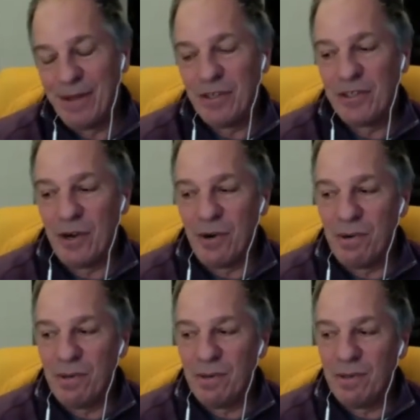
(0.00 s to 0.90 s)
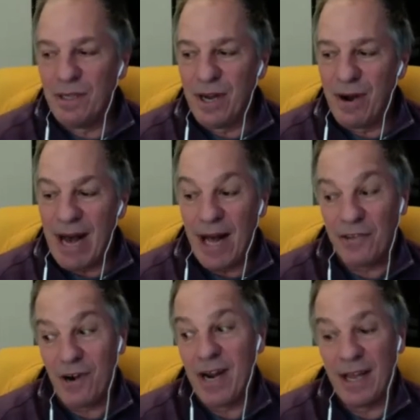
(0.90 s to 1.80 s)
So I'll
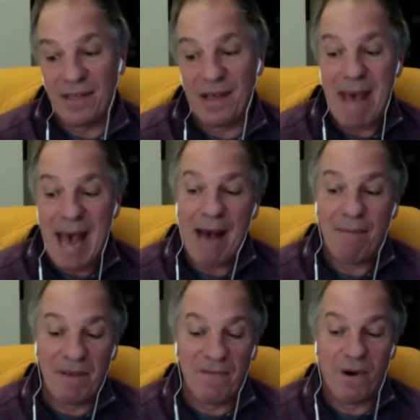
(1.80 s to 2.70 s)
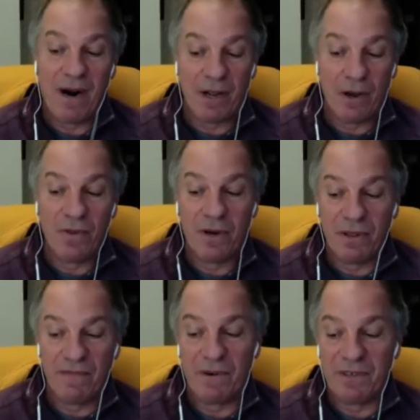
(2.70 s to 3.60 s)
try to get the map before I go there
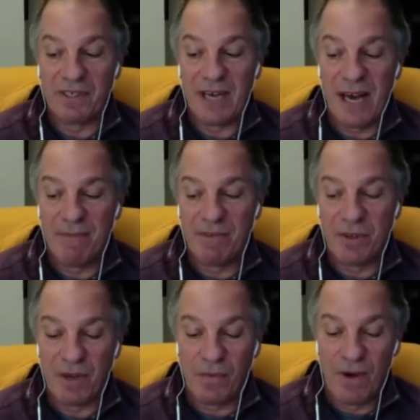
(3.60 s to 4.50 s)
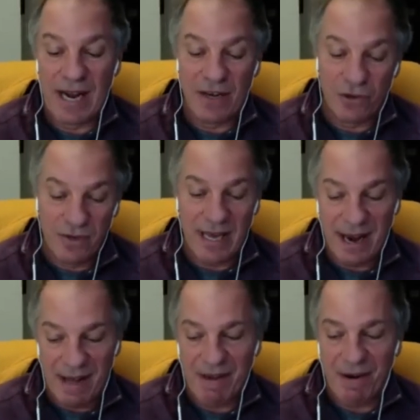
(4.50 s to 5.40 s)
the first time, so that when I do get
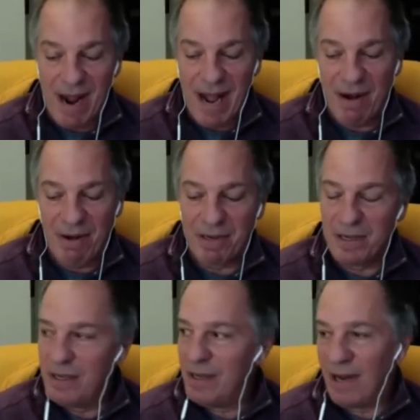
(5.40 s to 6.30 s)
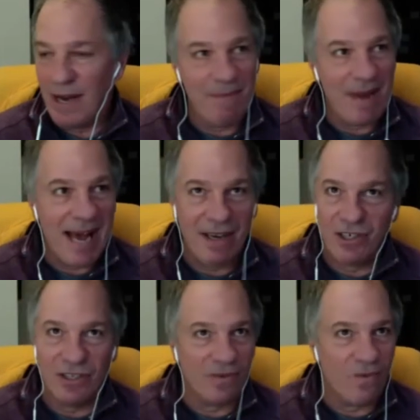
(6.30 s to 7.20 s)
on the ground, I'm not
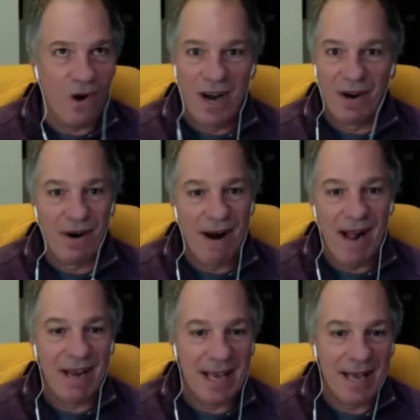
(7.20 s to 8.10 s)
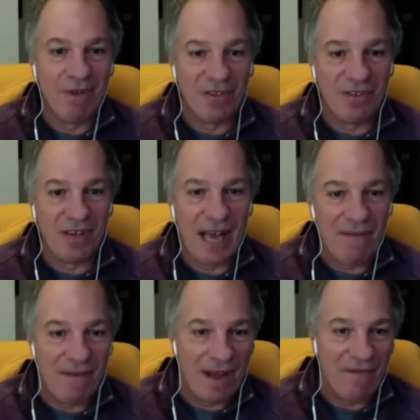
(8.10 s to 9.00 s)
just wandering around aimlessly.
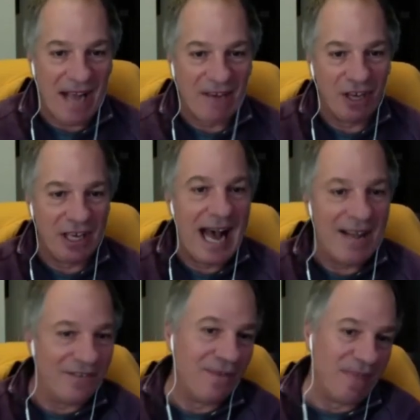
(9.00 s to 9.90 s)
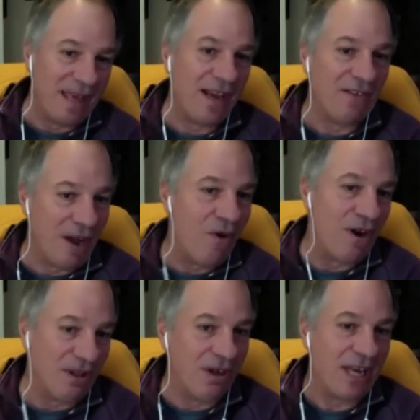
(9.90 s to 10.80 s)
I've actually got some things I want
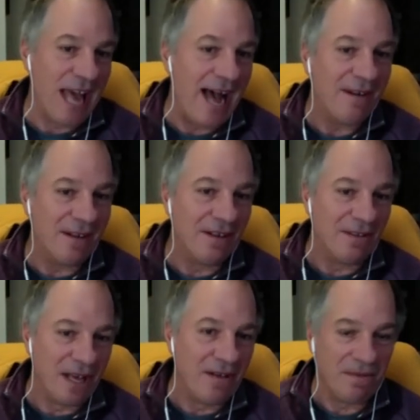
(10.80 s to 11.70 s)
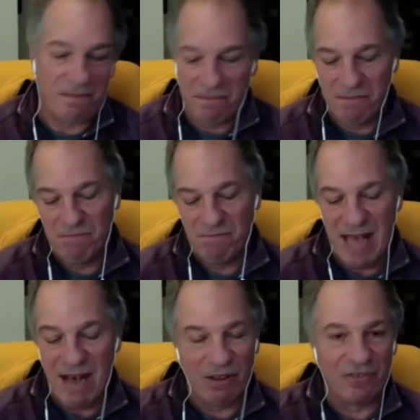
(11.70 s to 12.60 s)
to look at
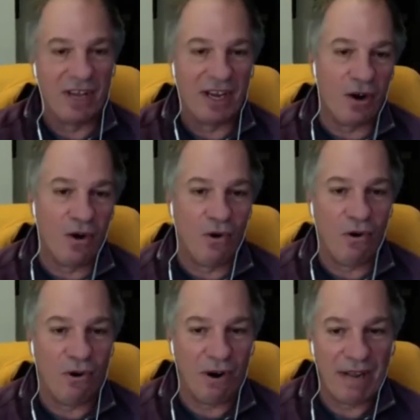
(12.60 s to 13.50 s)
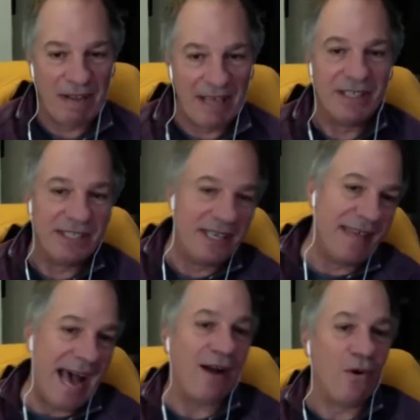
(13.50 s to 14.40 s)
that looks like a hole, or I'd like to see
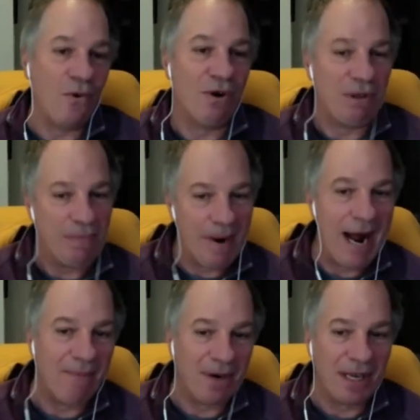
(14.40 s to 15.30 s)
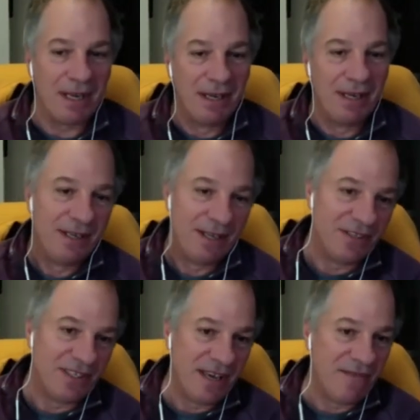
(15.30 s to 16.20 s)
that corner of the property and
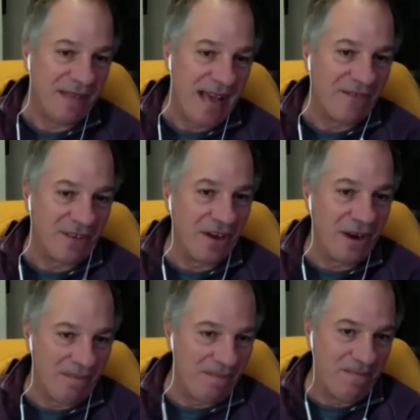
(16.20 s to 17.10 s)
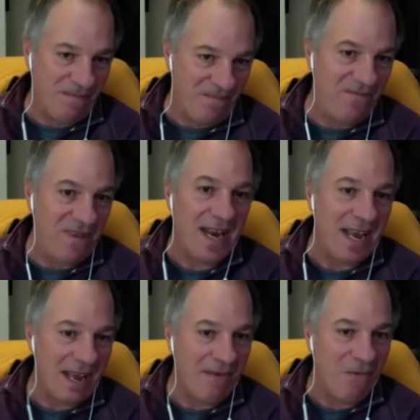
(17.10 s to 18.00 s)
see if that's going to fit
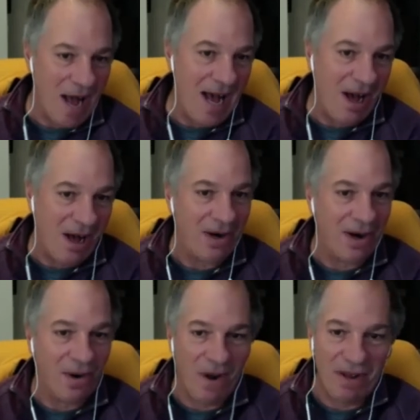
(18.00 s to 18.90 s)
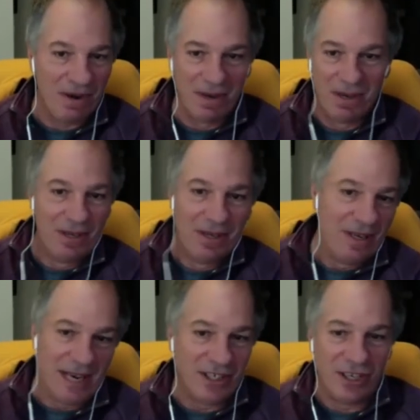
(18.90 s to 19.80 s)
in well, or whether
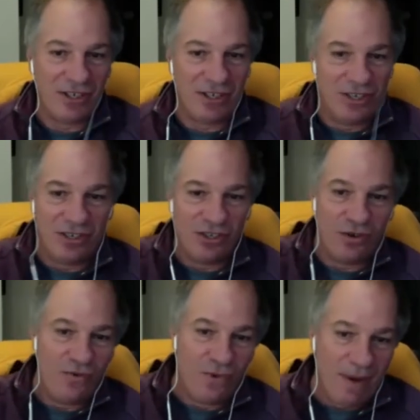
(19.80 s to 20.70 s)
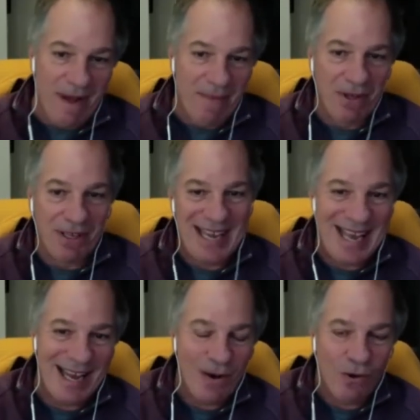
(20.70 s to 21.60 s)
I shouldn't worry about building
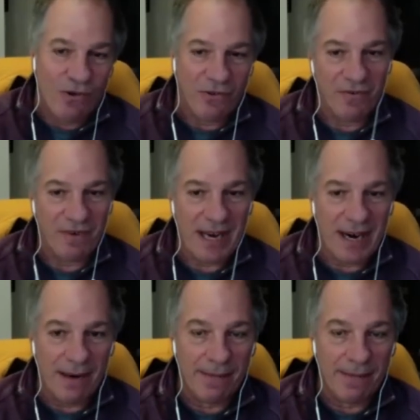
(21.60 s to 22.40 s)
any holes over there.